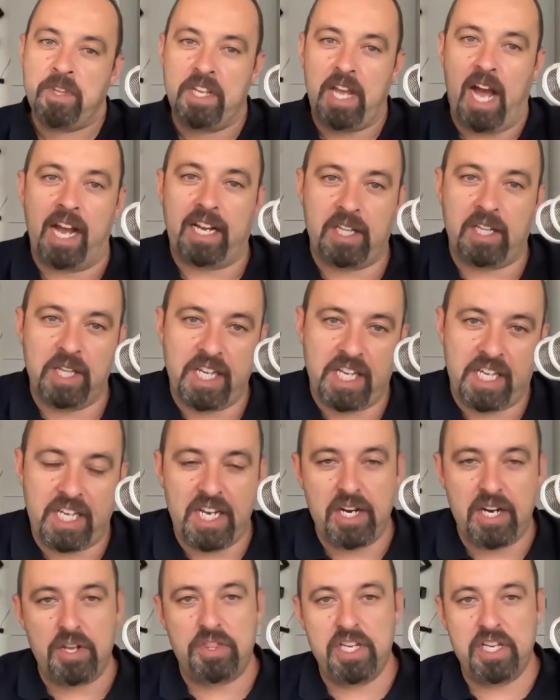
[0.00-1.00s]
I click
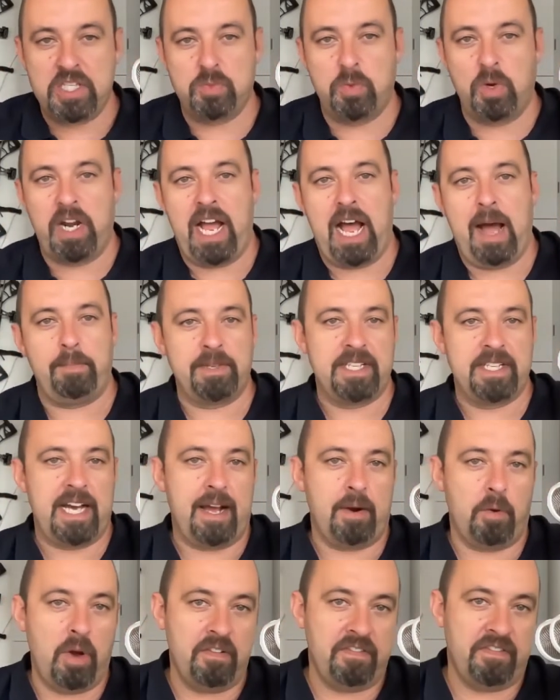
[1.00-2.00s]
here. This what happens.
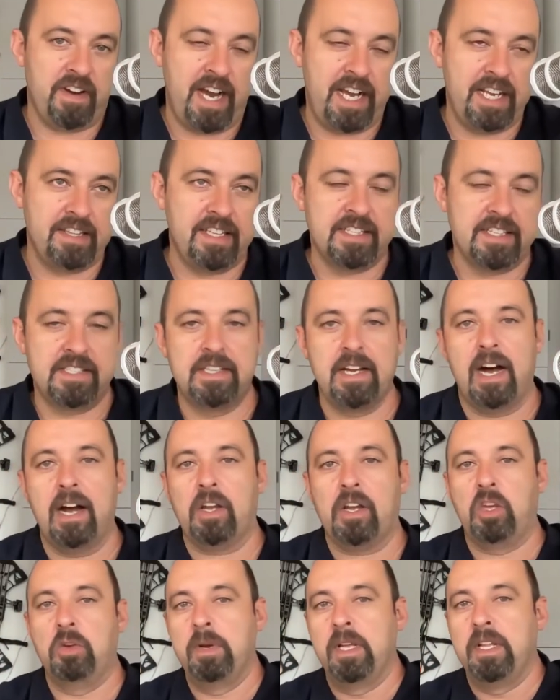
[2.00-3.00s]
How do I find this
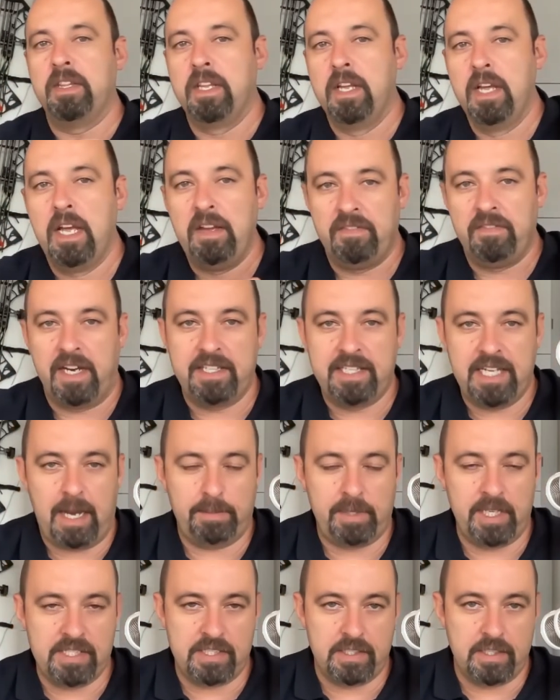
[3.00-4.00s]
document? If I
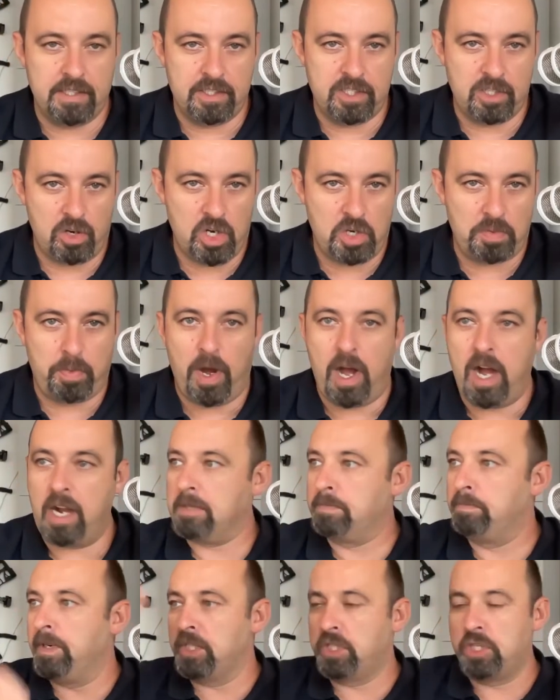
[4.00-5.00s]
type this in the search
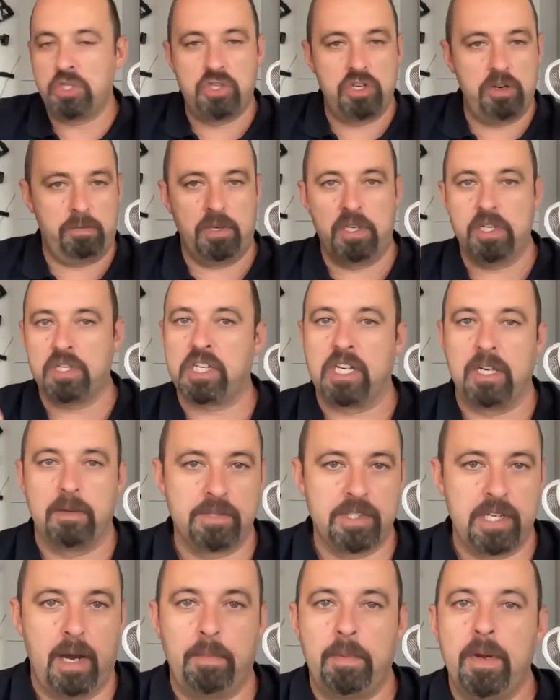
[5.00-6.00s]
box, a bunch of gibberish
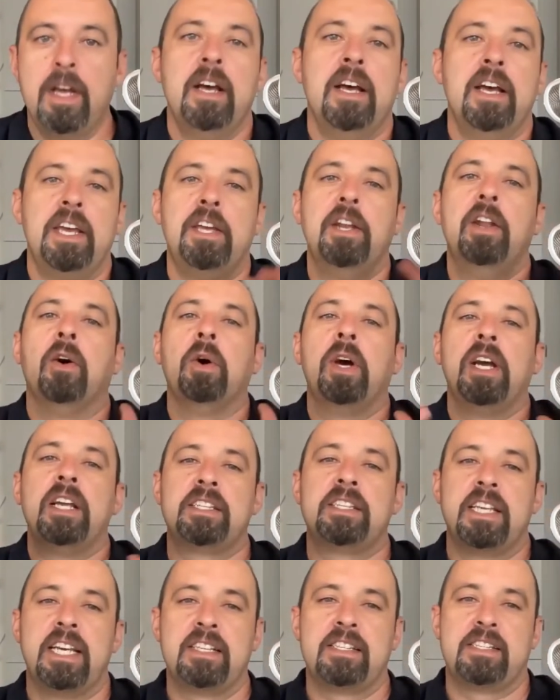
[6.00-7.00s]
comes up.
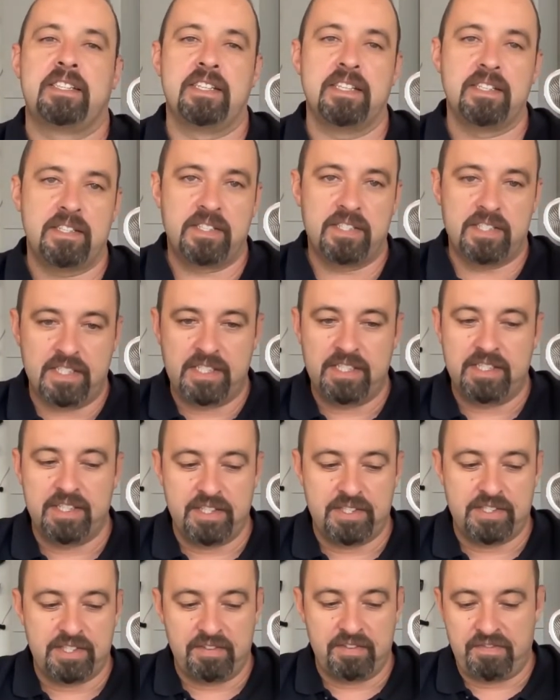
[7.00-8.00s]
It's this
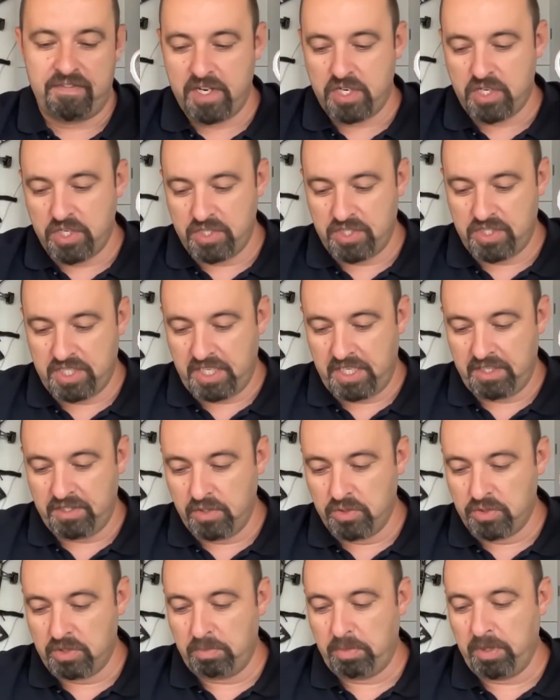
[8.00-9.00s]
efficiency and
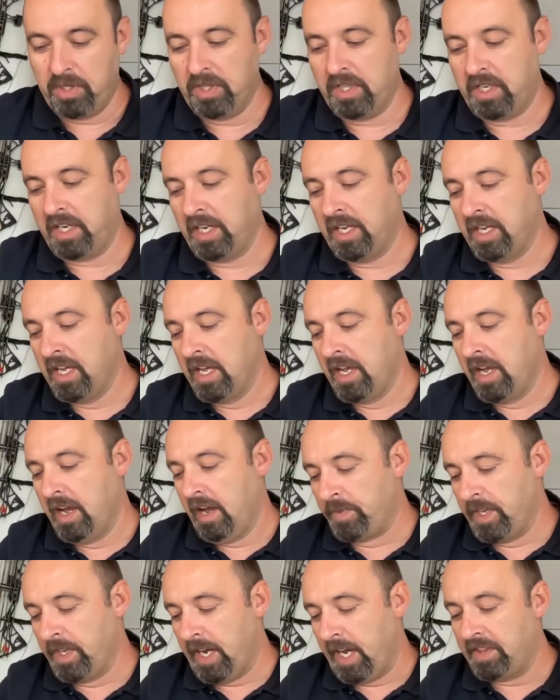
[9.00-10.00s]
usability.
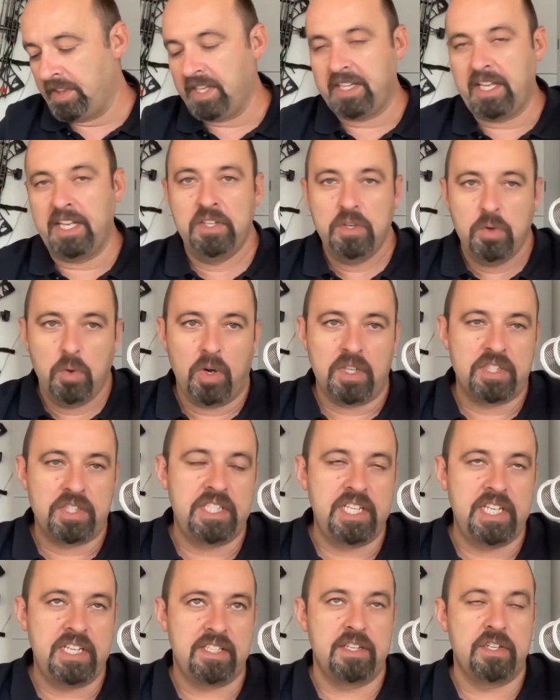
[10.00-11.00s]
I think they do a
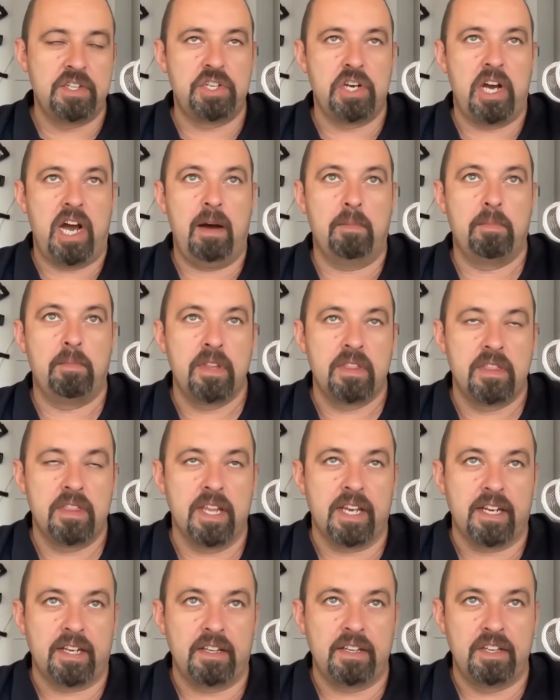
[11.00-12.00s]
decent job with
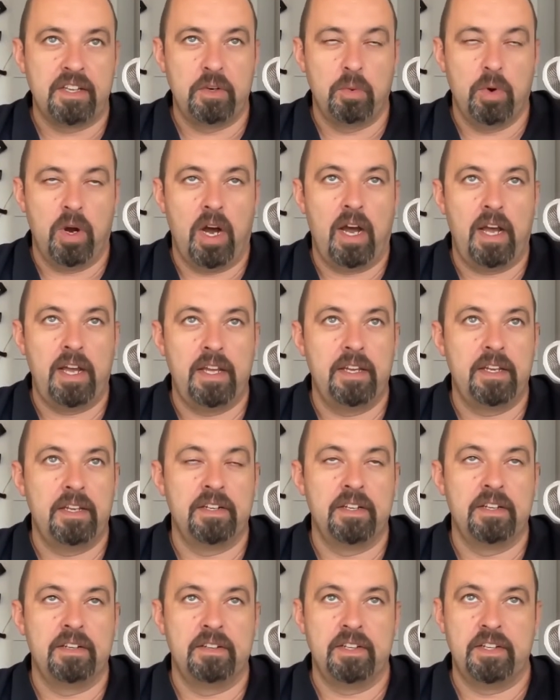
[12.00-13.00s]
like UI
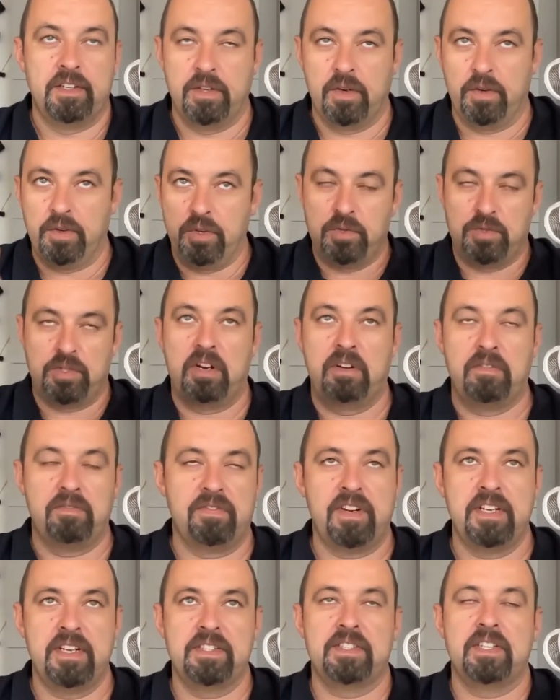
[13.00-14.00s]
and user
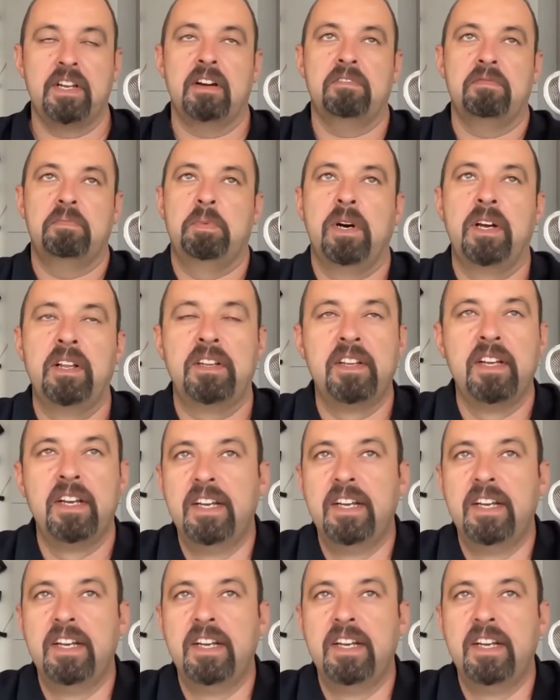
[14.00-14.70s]
interface stuff, but